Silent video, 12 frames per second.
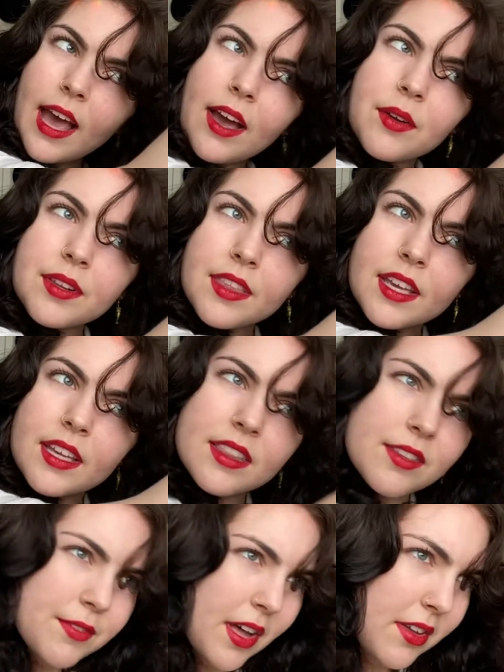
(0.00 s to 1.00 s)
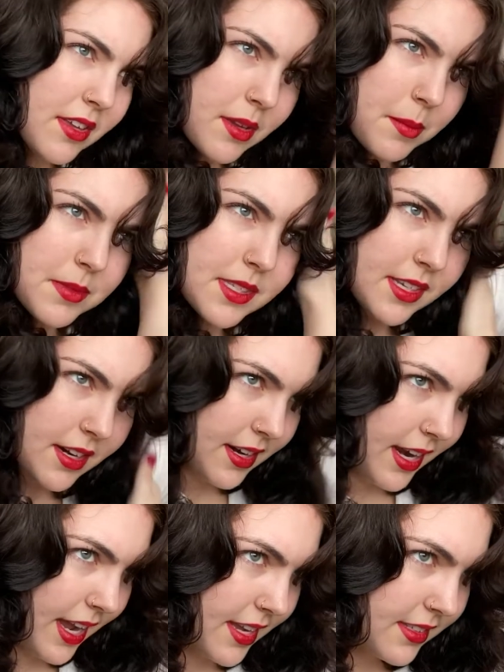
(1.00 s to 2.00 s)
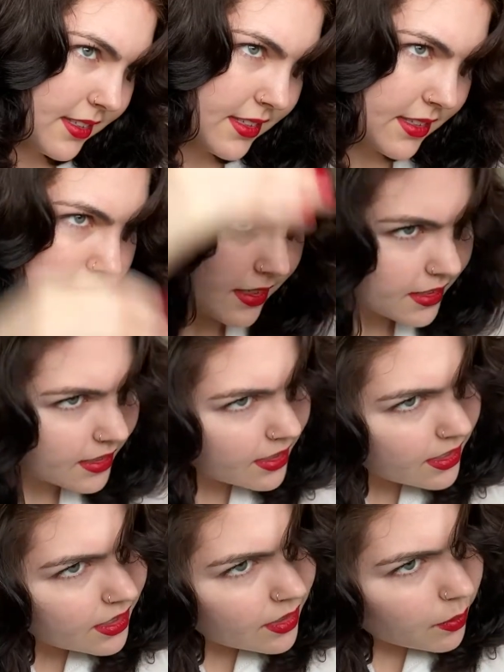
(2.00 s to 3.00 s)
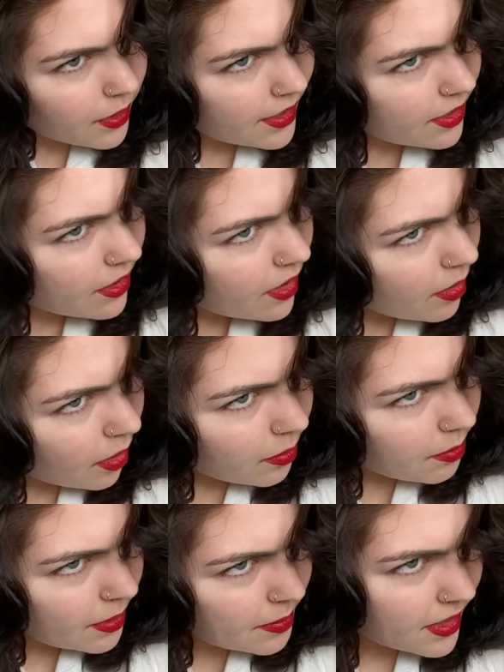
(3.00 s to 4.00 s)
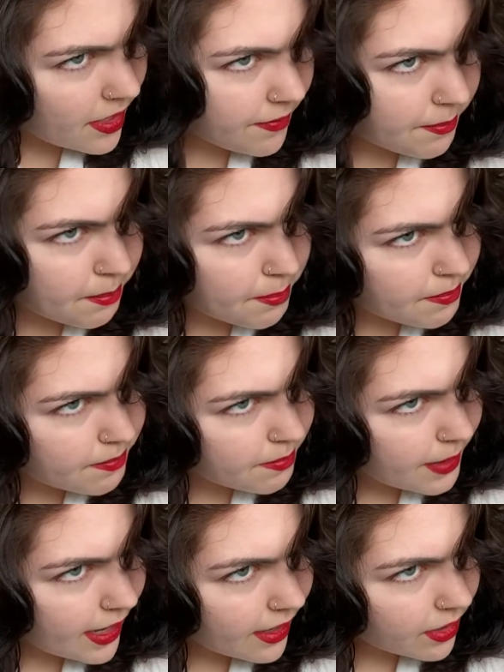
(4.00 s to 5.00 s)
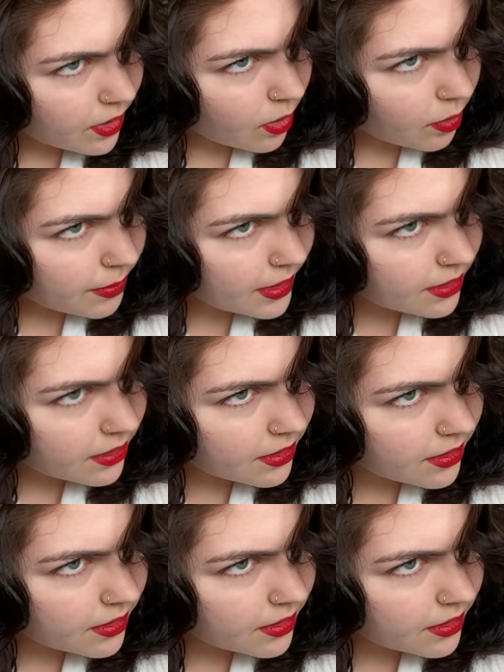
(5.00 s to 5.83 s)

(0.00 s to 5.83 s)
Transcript: How do they get the volume? Sierra asks. Well, I don't know. Maybe they backcomb it.